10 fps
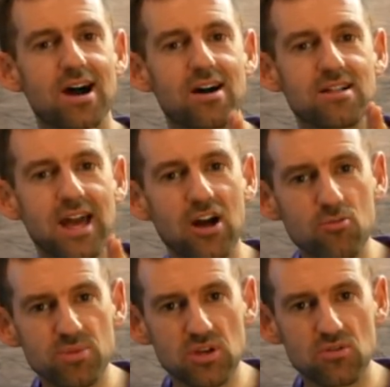I'll
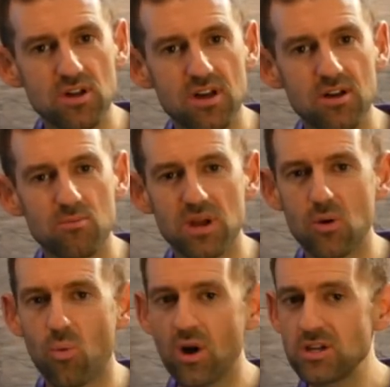help you, but I
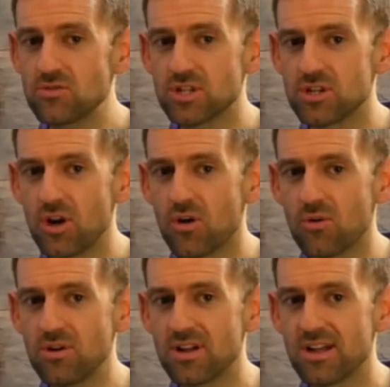want you to
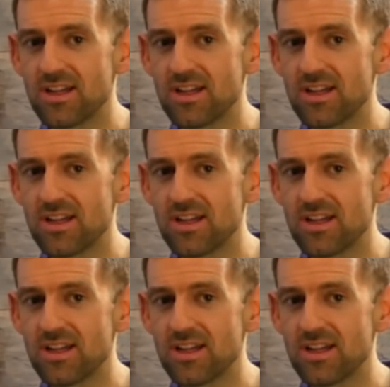know